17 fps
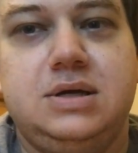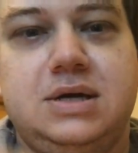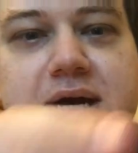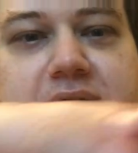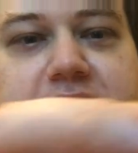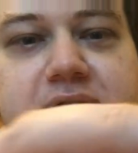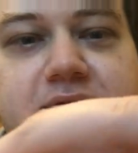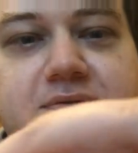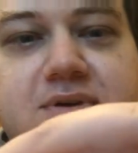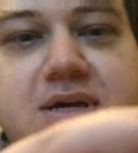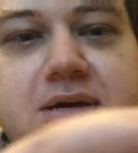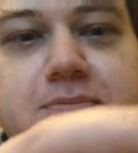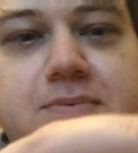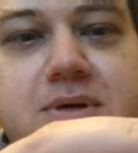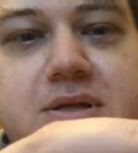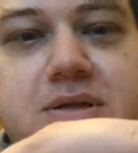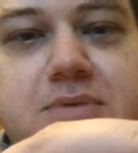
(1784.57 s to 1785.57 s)
kind of
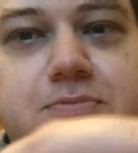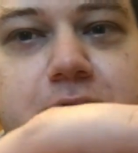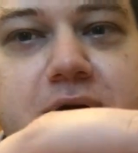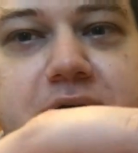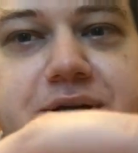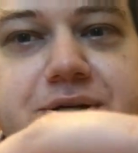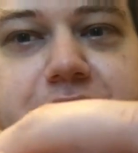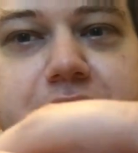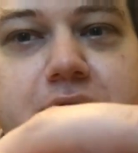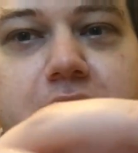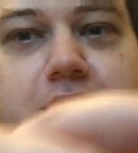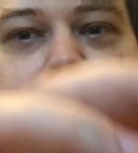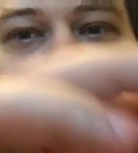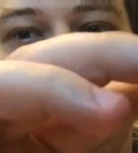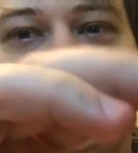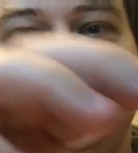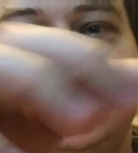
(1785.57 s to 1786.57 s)
keeping the pressure
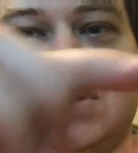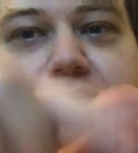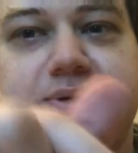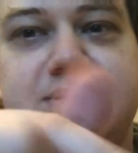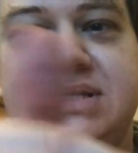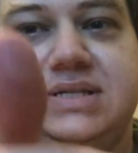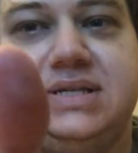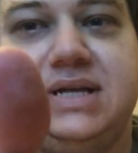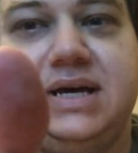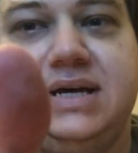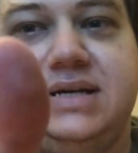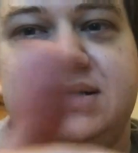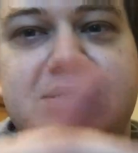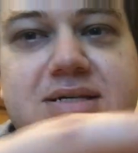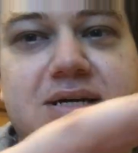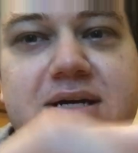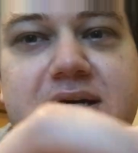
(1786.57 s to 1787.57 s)
on it so it
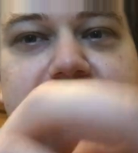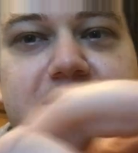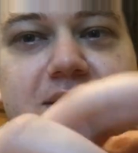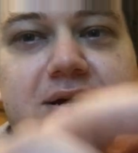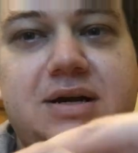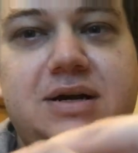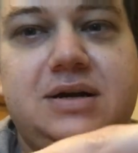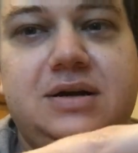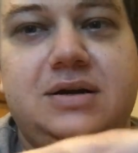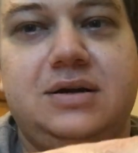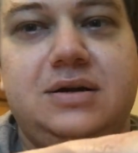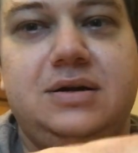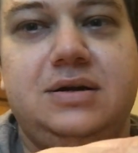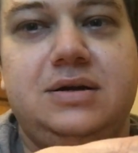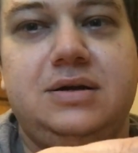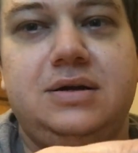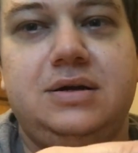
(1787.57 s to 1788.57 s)
stays in there.
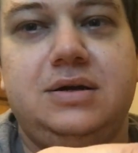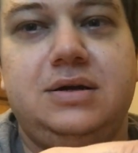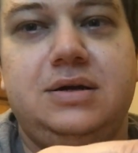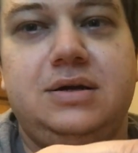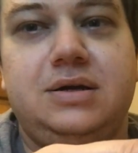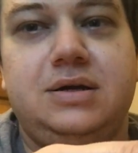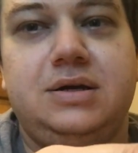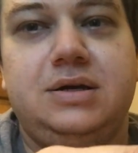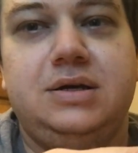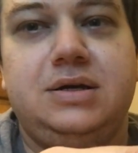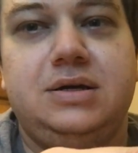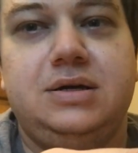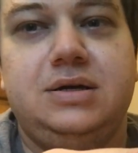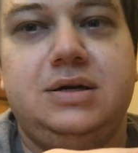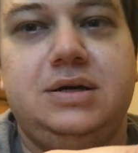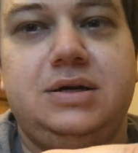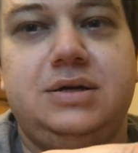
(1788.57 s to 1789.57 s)

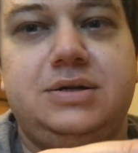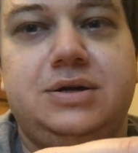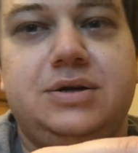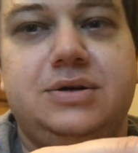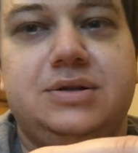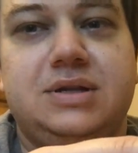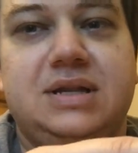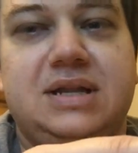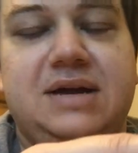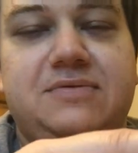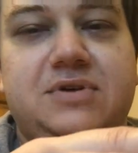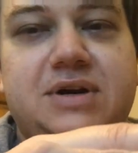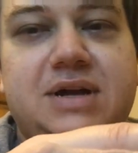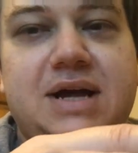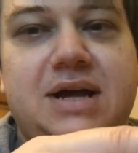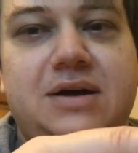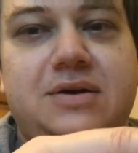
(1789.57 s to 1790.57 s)
You turn the lever
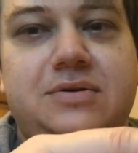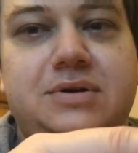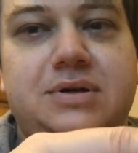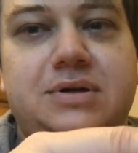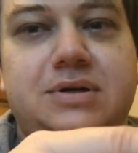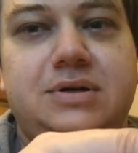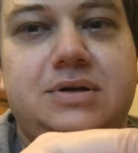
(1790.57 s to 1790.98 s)
down.